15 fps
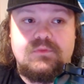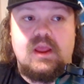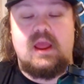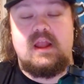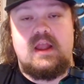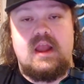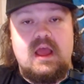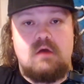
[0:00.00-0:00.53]

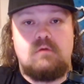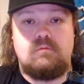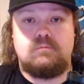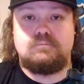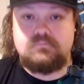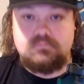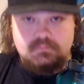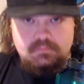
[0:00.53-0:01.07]
And now,
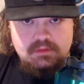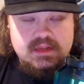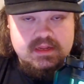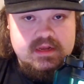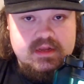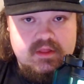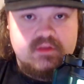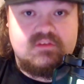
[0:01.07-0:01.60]

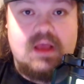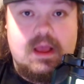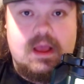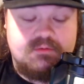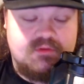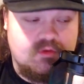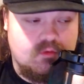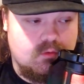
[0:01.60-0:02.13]
into the
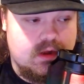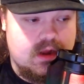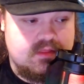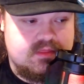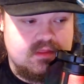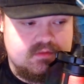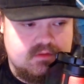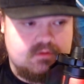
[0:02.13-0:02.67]
top 2. And I
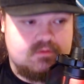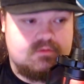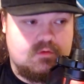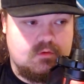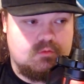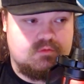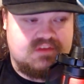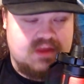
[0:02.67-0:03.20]
think these
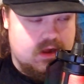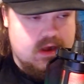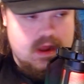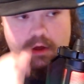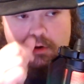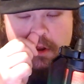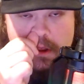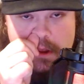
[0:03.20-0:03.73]
two stand
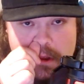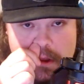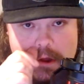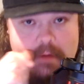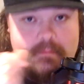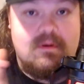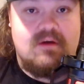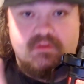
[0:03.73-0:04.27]
out
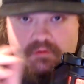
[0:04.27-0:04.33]
above the